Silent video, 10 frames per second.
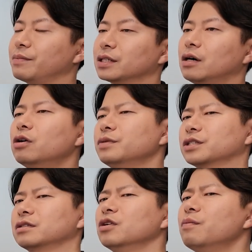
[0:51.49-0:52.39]
but
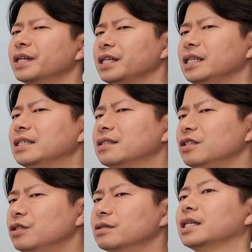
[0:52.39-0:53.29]
almost nobody is
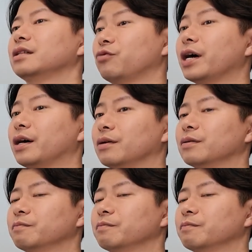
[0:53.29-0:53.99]
using it well.